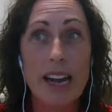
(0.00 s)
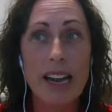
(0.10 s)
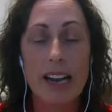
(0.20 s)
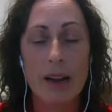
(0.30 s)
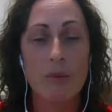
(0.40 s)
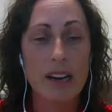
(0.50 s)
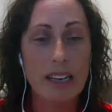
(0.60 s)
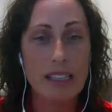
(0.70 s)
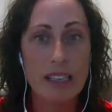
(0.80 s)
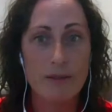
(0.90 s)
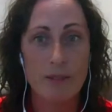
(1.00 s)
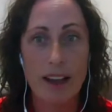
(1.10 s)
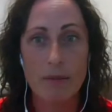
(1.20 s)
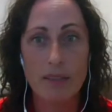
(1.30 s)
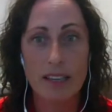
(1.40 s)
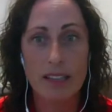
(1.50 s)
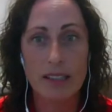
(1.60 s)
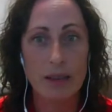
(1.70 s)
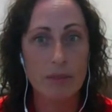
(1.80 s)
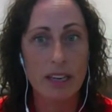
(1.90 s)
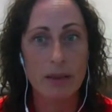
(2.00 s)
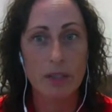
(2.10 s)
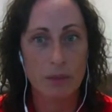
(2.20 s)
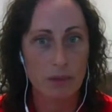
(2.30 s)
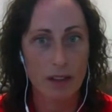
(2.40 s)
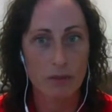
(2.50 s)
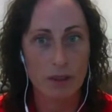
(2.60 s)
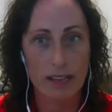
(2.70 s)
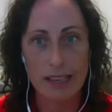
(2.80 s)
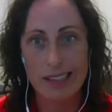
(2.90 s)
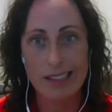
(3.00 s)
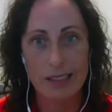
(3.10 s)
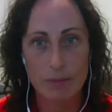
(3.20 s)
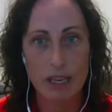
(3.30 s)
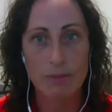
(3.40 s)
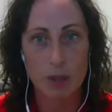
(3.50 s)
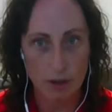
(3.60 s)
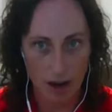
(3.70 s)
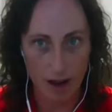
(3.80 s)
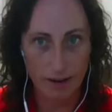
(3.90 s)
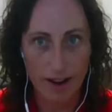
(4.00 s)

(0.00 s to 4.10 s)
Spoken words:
and when I say family, sometimes you're blood related and sometimes you're not.